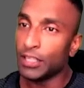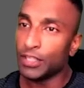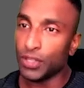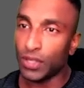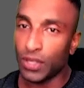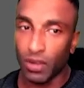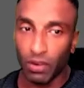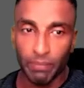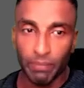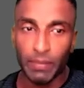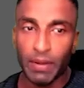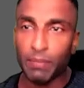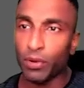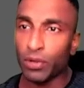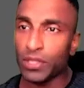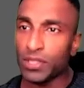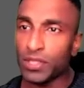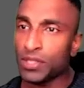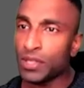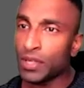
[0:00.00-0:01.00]
so government
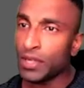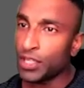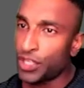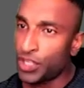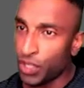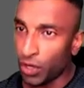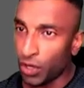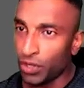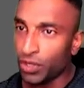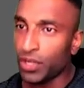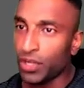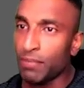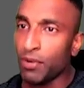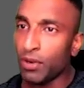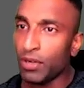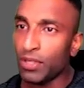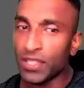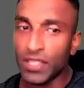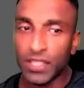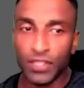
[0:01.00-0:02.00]
bonds short term
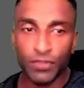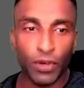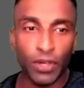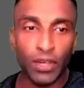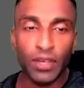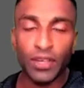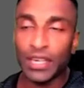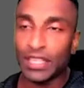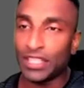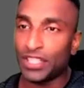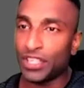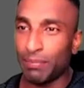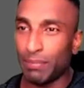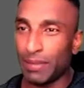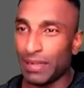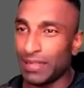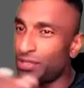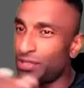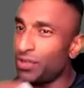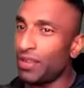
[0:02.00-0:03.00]
bonds is what treasury
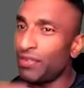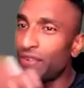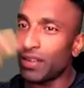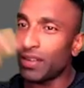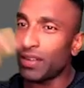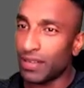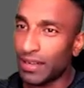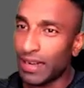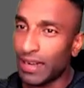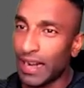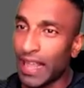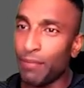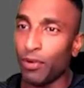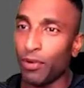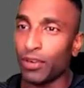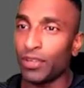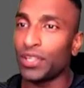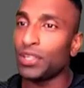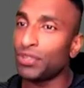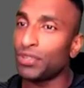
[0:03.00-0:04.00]
bills you have a claim
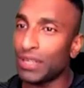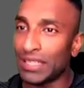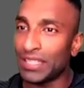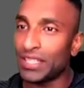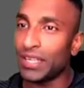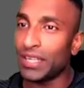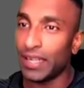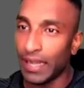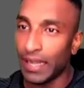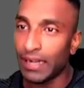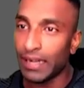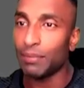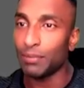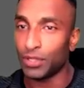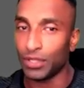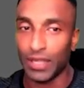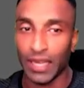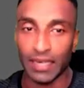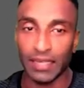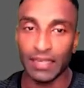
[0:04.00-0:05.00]
on the treasury i'll come
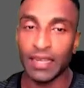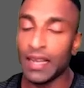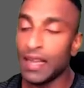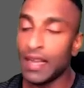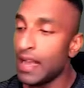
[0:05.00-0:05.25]
to that